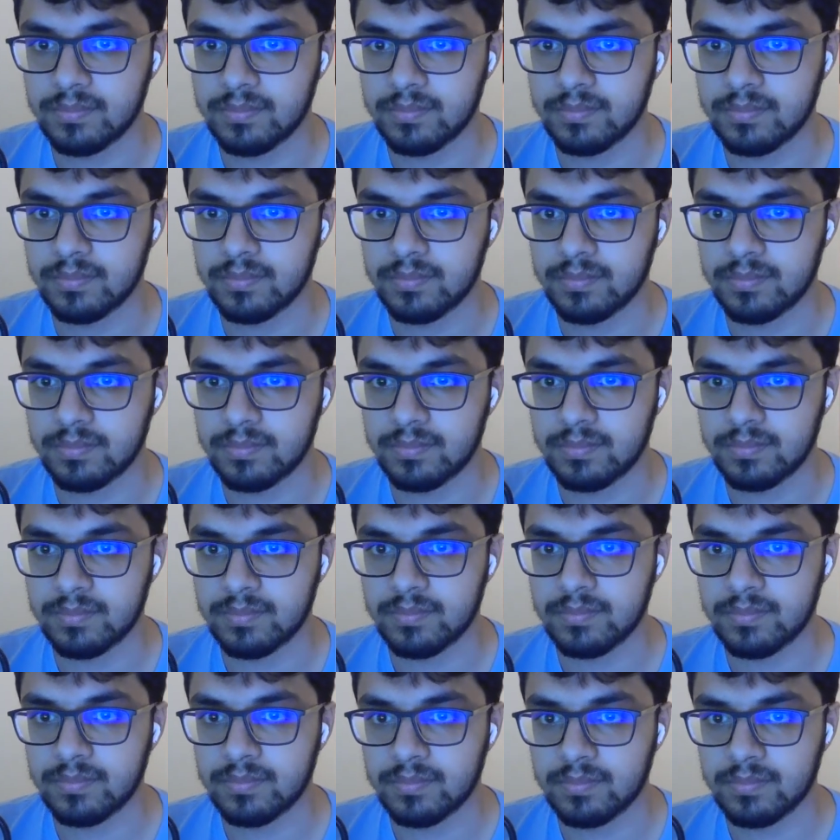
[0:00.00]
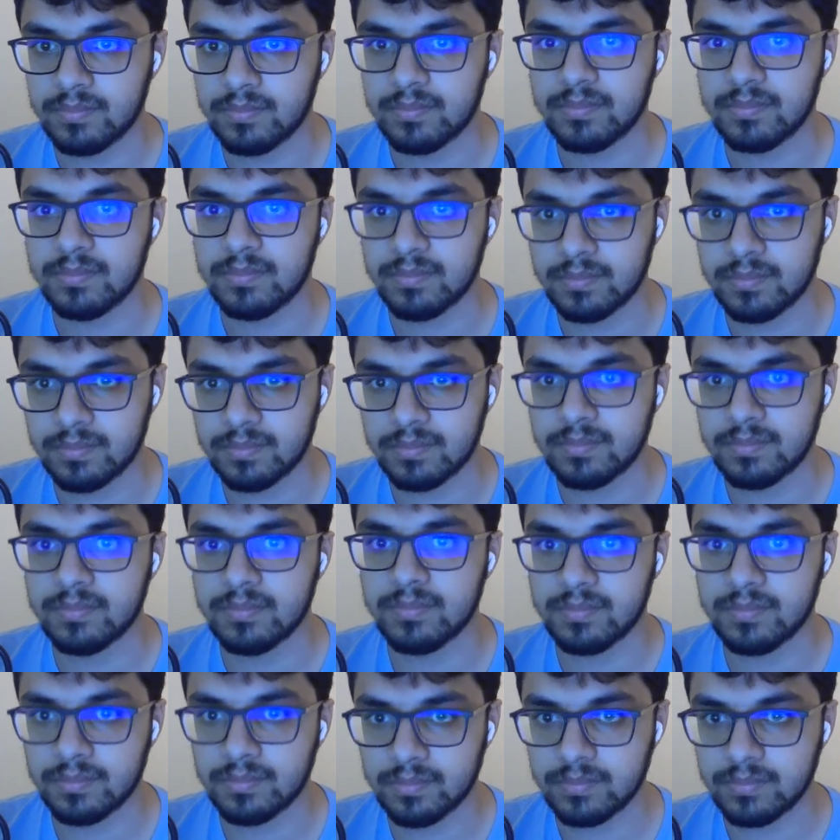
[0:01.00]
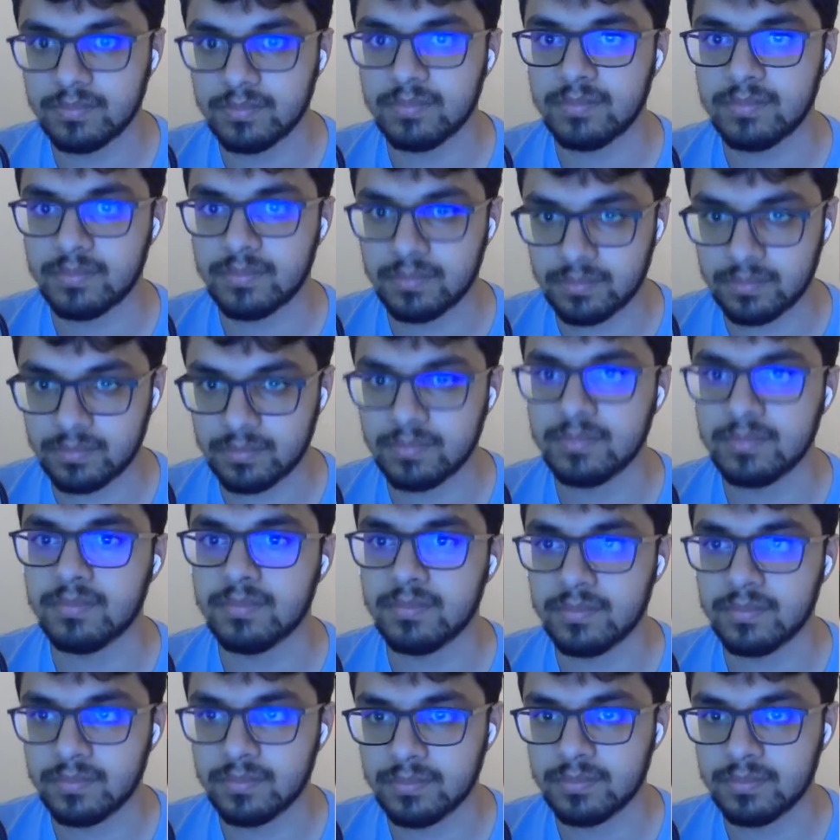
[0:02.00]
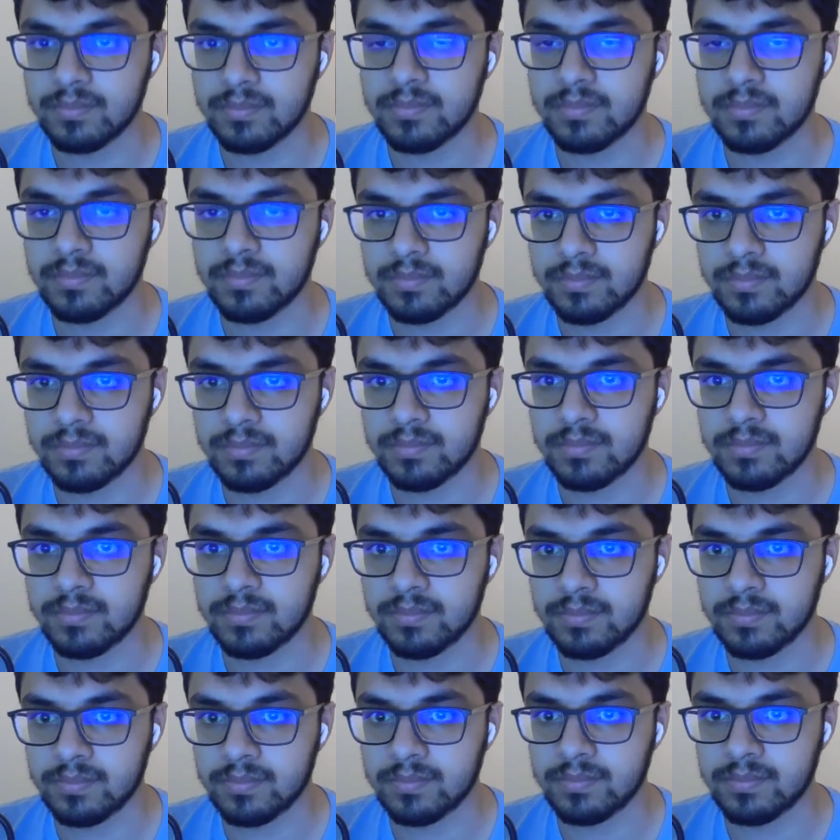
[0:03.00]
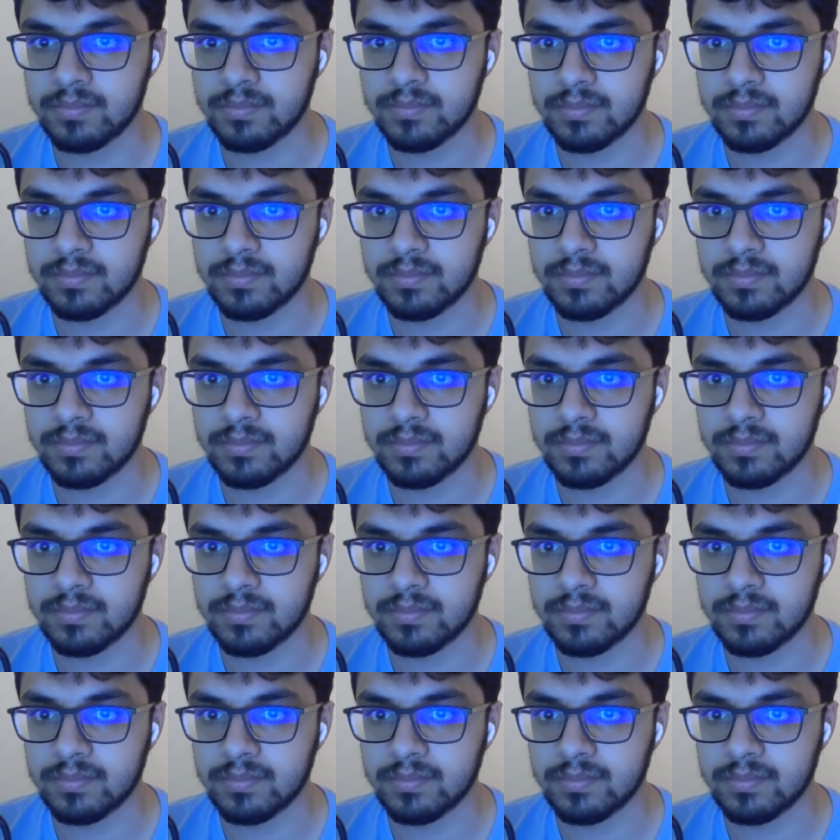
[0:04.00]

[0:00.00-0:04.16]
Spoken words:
[no speech]